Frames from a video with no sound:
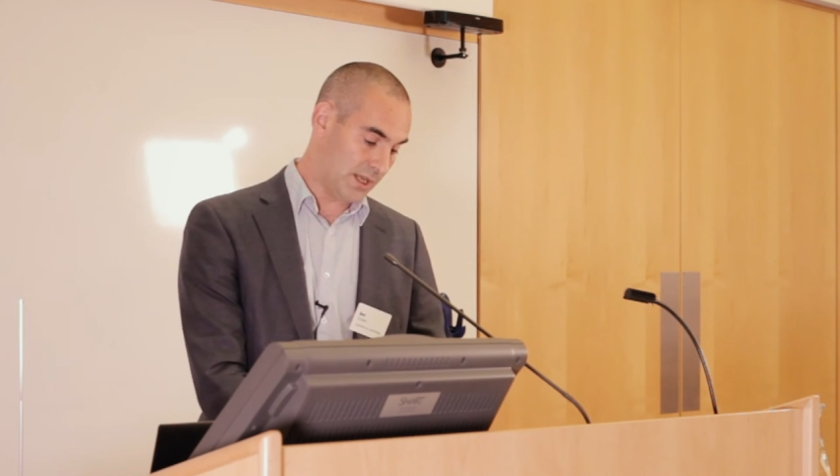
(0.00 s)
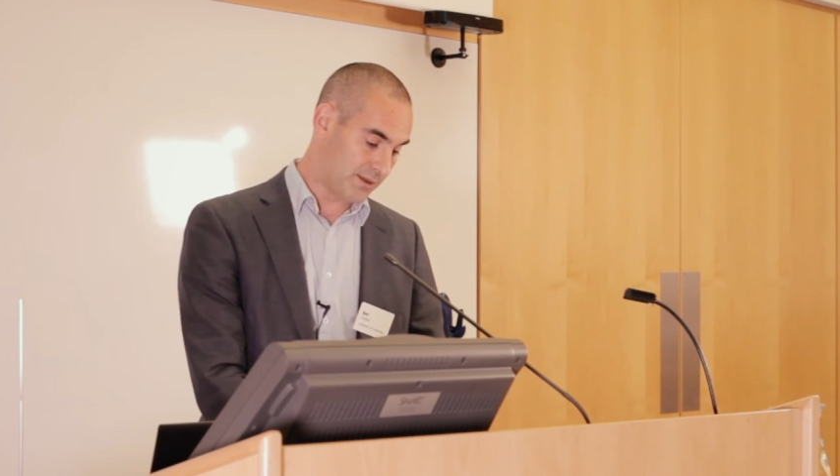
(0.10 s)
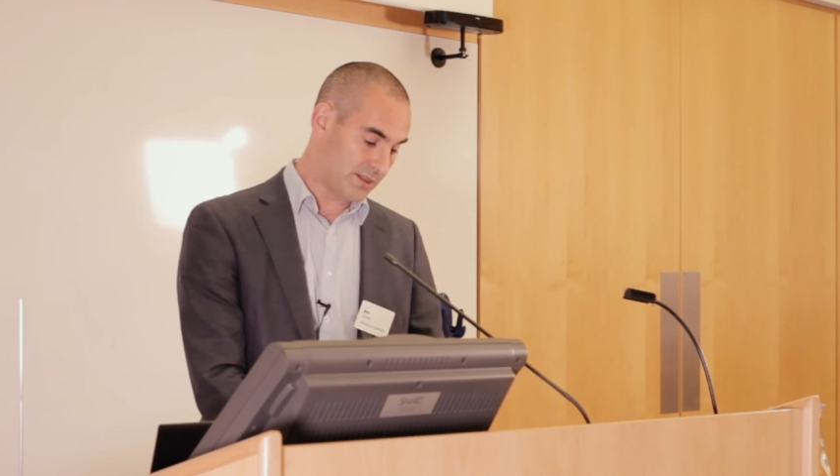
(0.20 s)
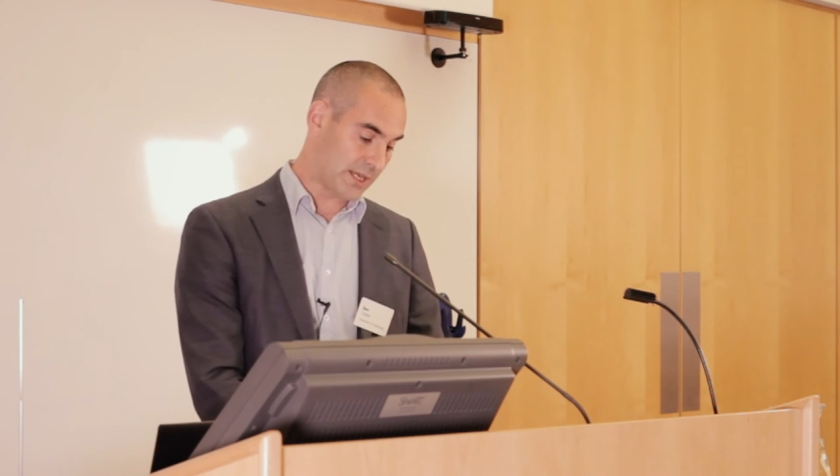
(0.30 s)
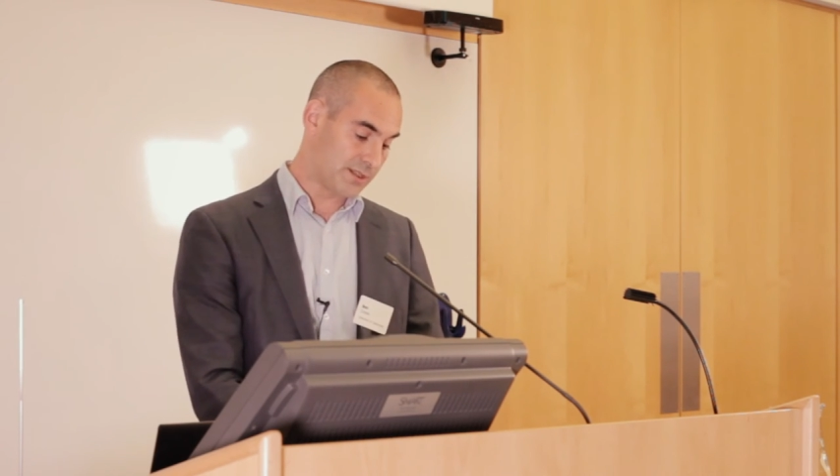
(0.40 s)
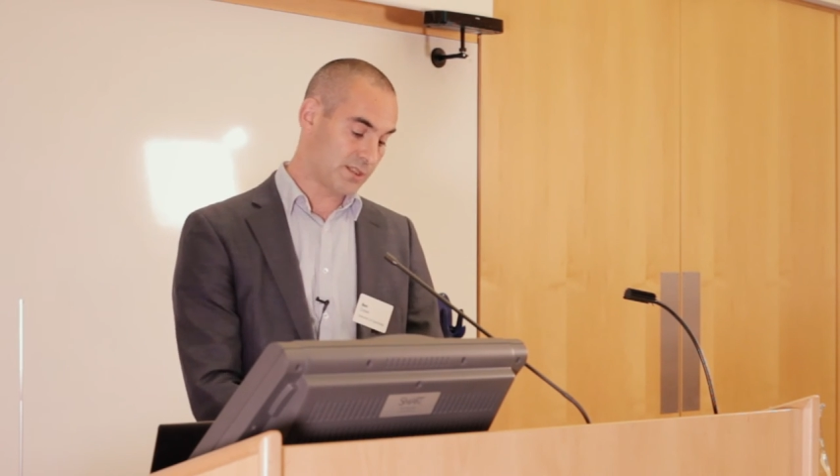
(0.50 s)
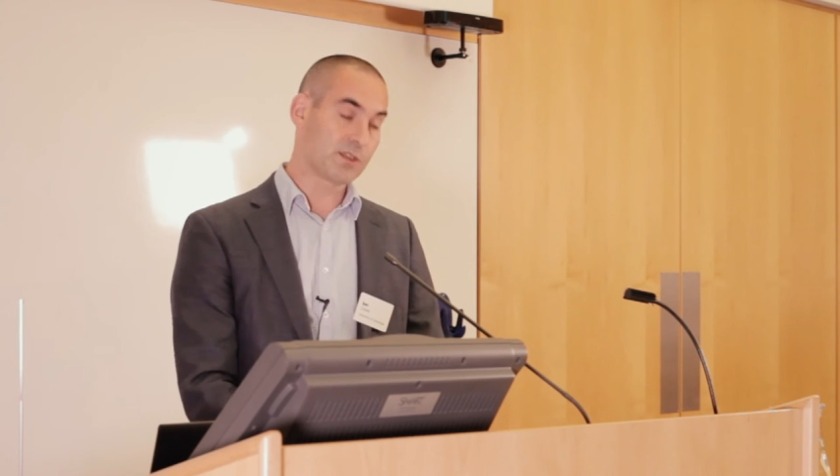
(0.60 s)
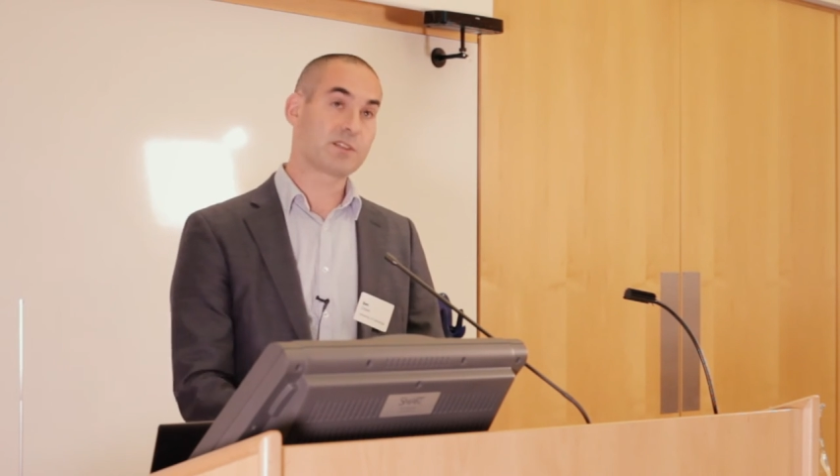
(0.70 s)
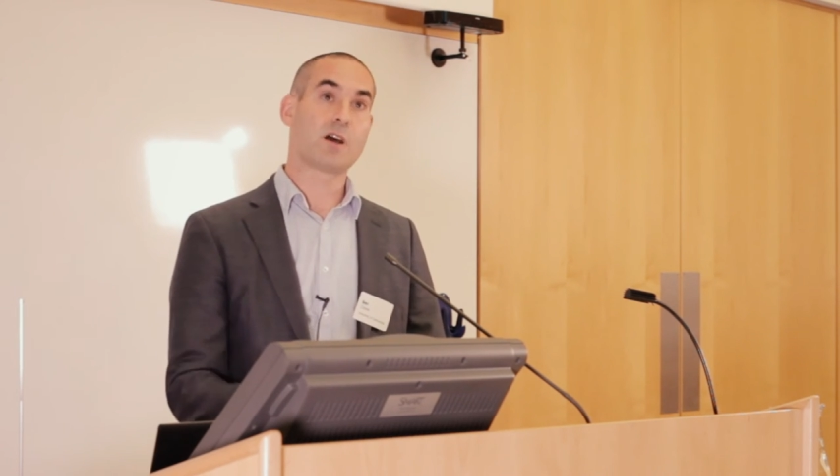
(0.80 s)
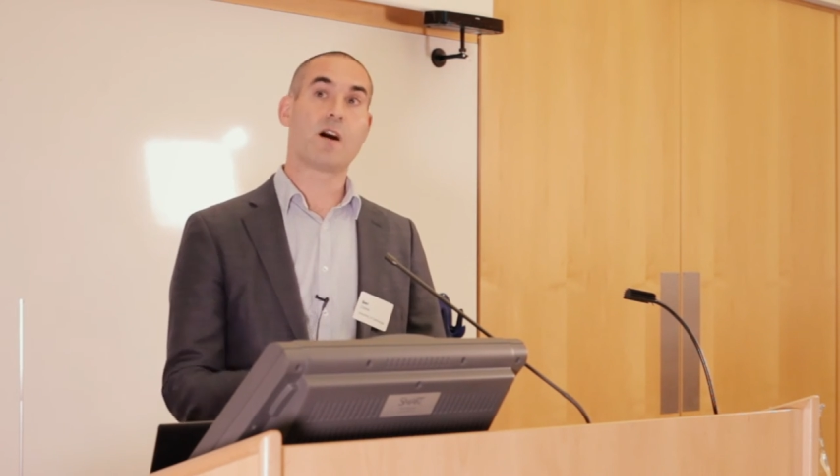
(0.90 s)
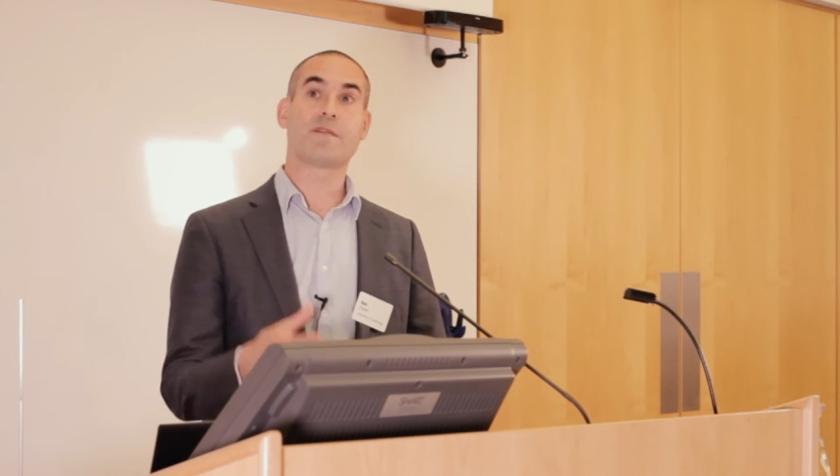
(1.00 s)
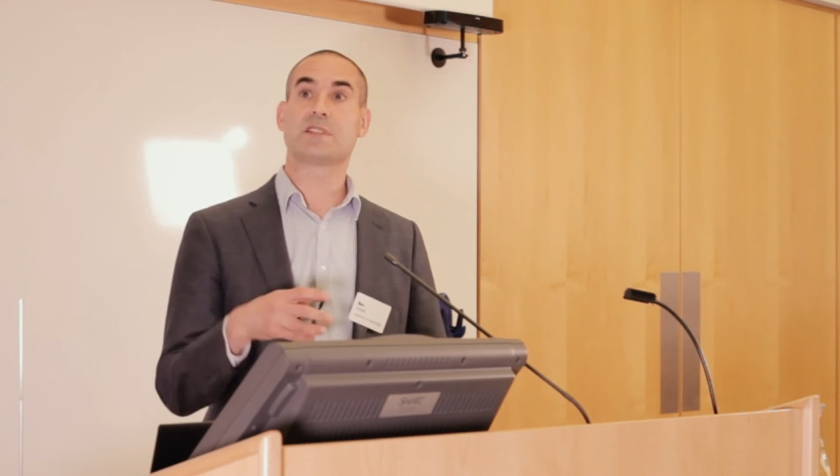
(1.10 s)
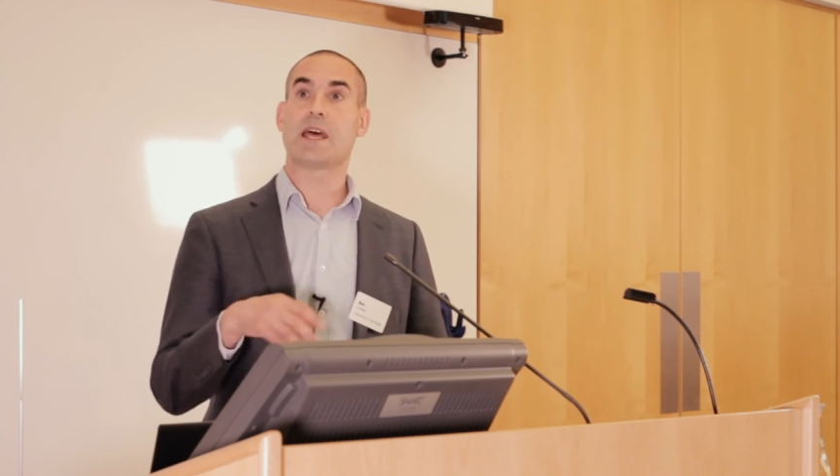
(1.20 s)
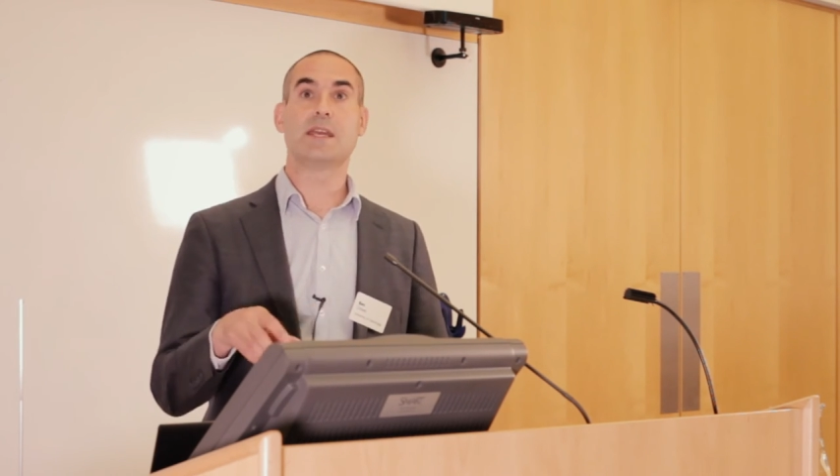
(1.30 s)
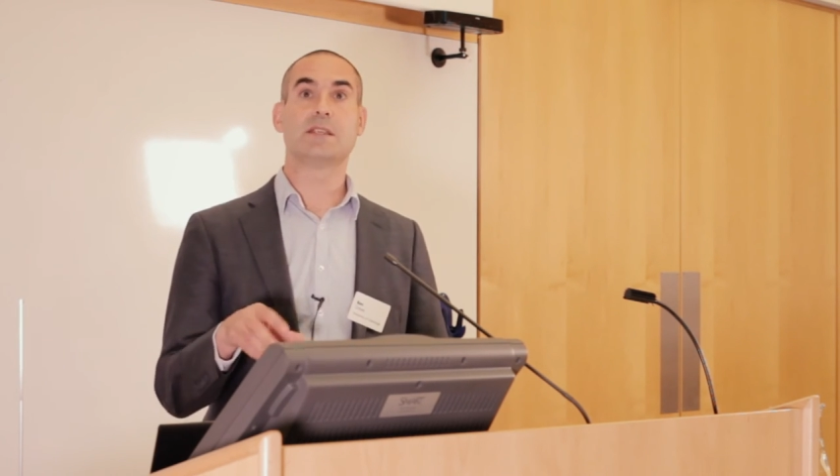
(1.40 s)
in the sense that staff
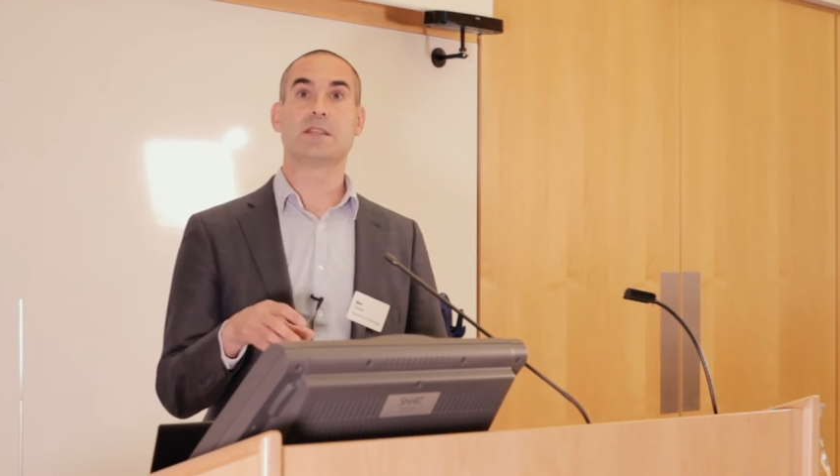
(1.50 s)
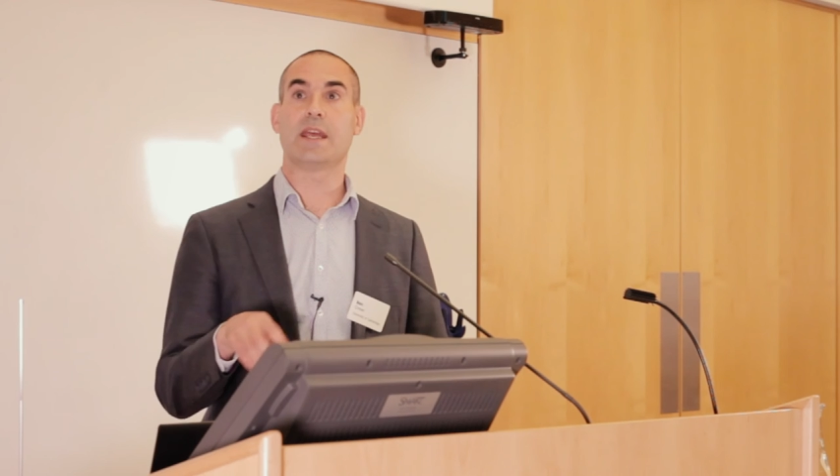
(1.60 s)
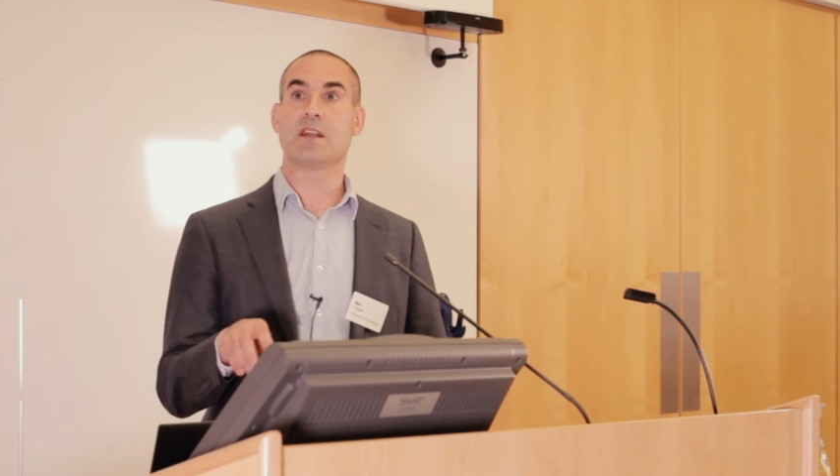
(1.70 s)
stayed